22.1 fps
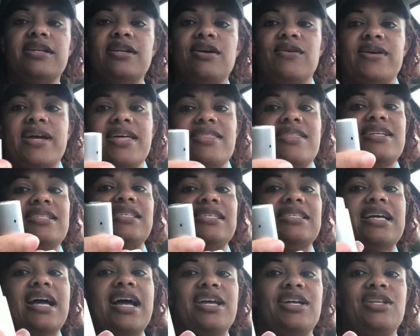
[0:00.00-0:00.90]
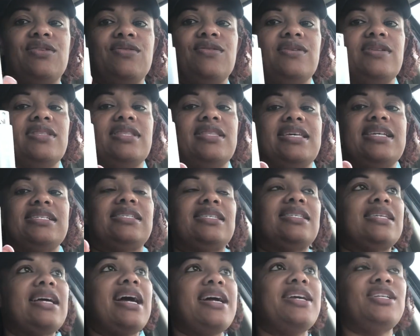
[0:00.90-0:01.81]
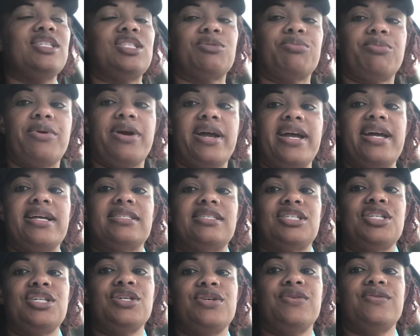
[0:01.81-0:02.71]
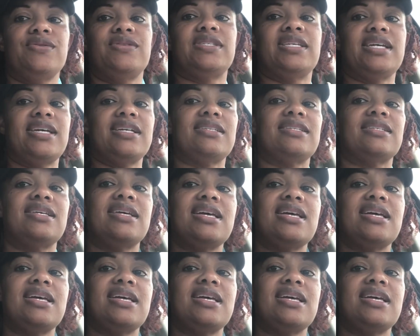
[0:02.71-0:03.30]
Okay, this is how you do it. This is how you spray it to use it.